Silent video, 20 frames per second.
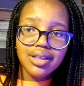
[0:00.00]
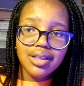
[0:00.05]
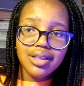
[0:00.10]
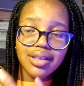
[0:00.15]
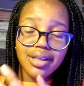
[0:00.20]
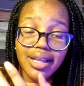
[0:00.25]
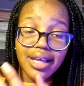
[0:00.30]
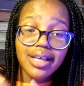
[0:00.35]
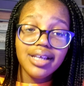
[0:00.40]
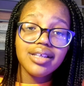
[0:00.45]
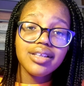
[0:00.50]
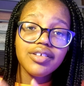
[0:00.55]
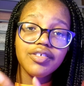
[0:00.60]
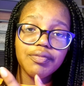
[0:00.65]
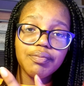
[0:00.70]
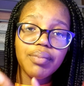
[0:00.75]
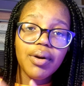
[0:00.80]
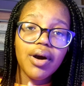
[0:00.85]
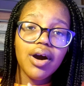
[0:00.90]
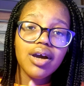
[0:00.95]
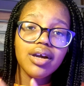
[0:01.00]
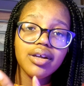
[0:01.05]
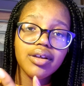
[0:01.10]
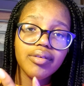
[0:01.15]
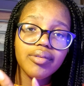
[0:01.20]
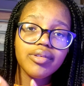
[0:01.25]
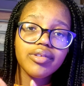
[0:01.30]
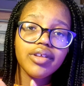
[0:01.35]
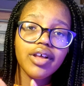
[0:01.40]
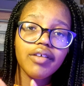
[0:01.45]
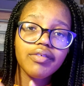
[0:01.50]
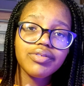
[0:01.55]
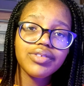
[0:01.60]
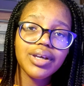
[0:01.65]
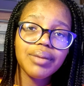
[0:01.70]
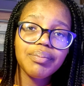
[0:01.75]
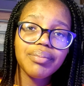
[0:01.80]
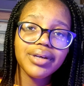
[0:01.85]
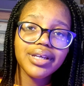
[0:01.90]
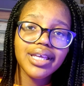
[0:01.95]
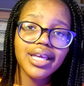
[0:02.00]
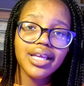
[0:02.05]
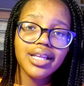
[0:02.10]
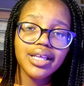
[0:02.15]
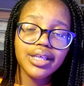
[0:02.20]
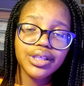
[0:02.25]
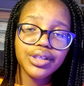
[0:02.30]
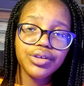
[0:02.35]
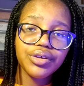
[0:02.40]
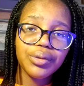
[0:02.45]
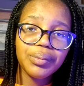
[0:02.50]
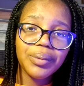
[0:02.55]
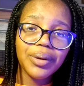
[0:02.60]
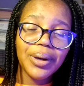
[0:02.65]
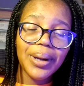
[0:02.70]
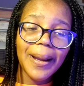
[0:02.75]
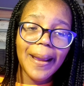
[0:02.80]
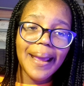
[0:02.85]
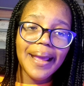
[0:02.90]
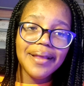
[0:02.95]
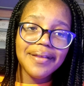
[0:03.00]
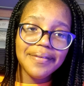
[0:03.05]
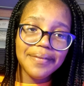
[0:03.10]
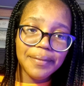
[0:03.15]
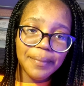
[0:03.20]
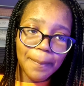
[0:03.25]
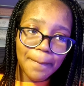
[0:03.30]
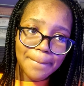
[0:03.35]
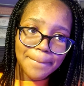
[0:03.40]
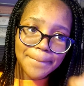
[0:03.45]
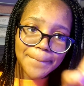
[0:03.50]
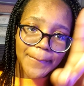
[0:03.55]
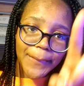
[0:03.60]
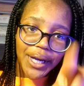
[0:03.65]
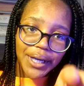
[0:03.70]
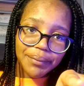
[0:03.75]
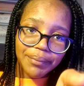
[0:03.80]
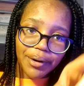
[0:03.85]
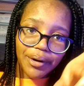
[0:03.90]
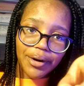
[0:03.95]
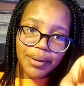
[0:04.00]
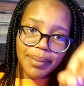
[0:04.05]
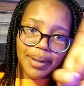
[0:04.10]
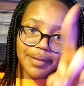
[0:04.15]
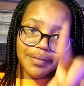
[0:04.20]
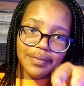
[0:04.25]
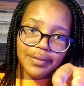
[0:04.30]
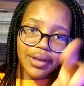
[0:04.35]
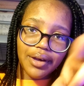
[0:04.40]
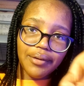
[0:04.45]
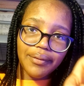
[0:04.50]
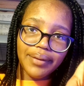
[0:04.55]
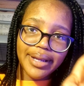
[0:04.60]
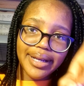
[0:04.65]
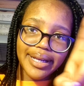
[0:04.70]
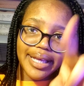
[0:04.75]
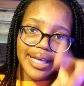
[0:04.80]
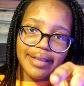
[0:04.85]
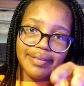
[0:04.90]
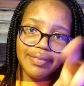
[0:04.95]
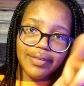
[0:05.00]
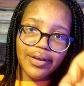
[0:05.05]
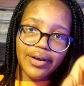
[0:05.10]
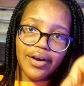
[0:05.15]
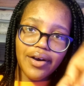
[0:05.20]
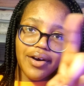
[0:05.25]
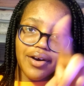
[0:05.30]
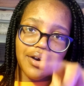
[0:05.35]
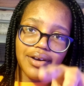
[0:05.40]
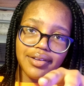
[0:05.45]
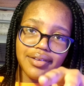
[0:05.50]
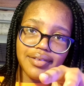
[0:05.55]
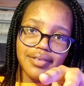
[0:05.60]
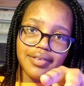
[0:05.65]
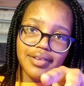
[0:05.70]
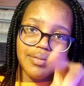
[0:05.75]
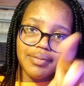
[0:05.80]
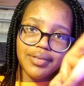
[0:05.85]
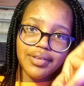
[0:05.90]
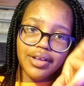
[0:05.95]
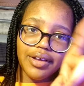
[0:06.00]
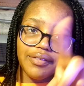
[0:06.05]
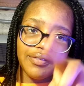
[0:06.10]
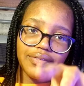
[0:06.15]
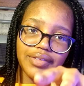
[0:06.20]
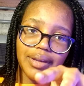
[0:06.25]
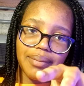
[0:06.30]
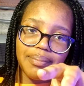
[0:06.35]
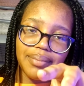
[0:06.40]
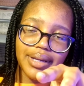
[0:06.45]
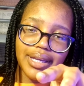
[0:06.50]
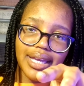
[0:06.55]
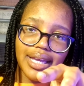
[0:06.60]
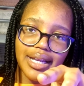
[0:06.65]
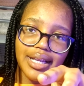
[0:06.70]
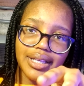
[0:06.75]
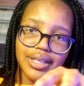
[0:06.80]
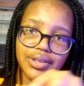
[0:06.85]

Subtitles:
negative part of self-deprecating humor is we're about to go in the cons of self-deprecating